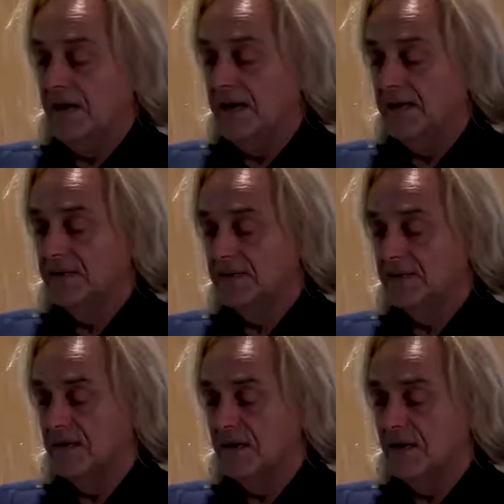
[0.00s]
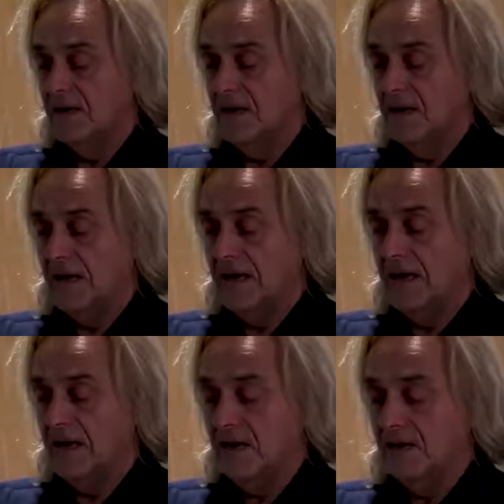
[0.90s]
And
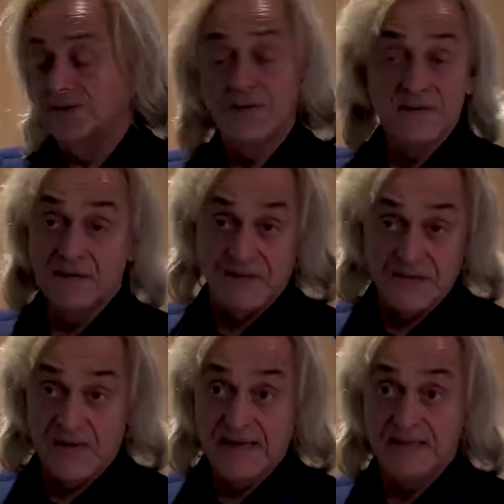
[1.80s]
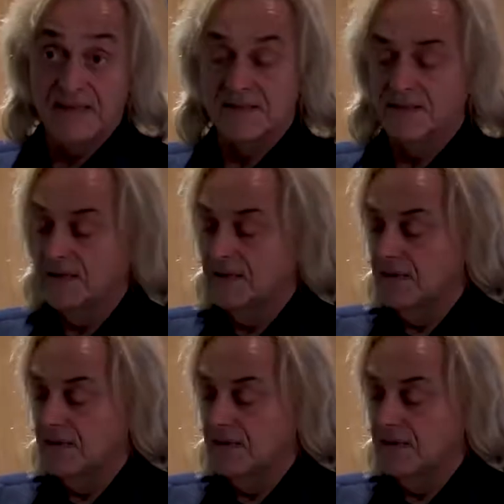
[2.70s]
certainly not his writings.